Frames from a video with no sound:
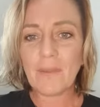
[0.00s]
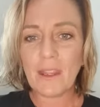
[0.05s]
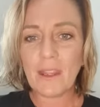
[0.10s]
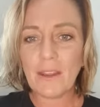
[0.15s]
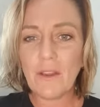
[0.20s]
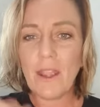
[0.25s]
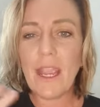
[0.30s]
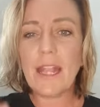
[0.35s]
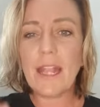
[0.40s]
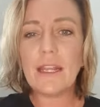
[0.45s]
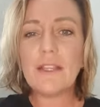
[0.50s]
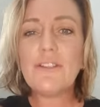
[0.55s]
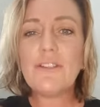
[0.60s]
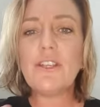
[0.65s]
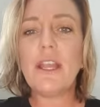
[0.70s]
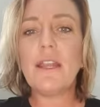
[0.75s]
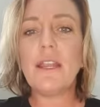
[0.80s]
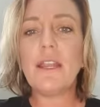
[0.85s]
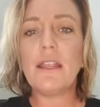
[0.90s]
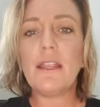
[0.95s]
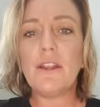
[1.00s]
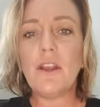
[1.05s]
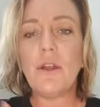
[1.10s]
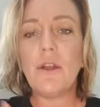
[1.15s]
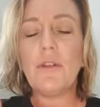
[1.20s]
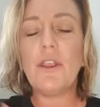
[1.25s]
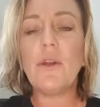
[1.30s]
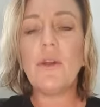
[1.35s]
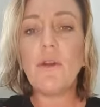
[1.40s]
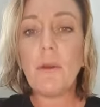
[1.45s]
your energetic, you know,
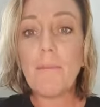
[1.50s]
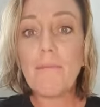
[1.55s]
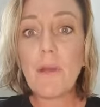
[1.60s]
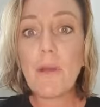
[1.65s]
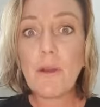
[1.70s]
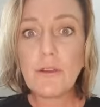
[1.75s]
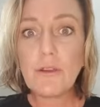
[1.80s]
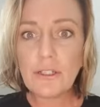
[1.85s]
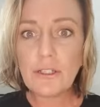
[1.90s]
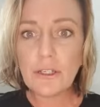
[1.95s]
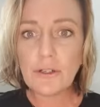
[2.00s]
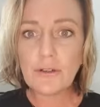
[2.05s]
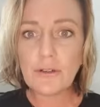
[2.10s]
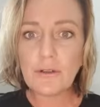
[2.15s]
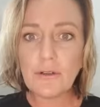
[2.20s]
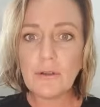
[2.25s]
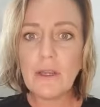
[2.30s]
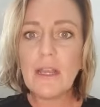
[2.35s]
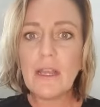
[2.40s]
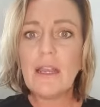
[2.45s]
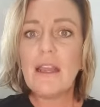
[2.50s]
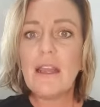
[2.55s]
your emotional